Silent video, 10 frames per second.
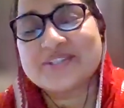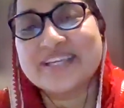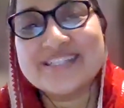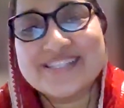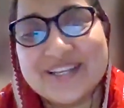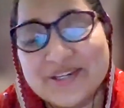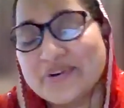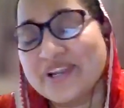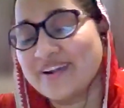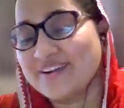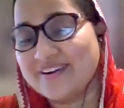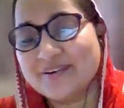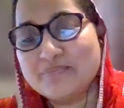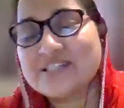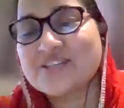Kinsley during our
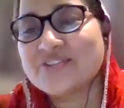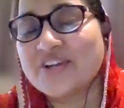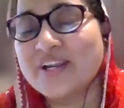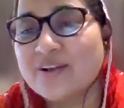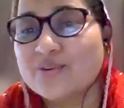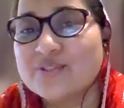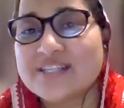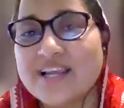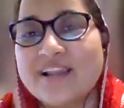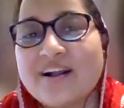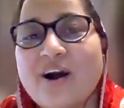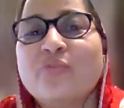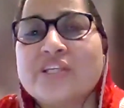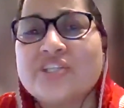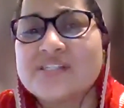master training course telling how
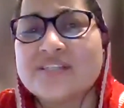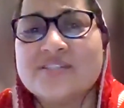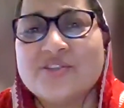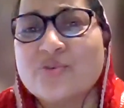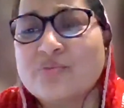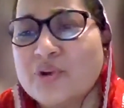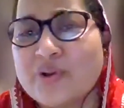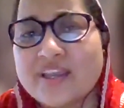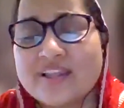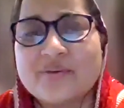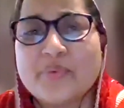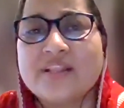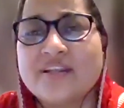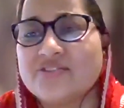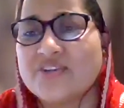we just assume looking at the way
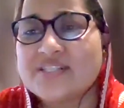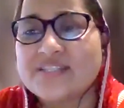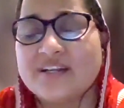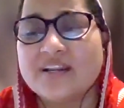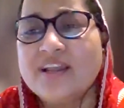they dress. And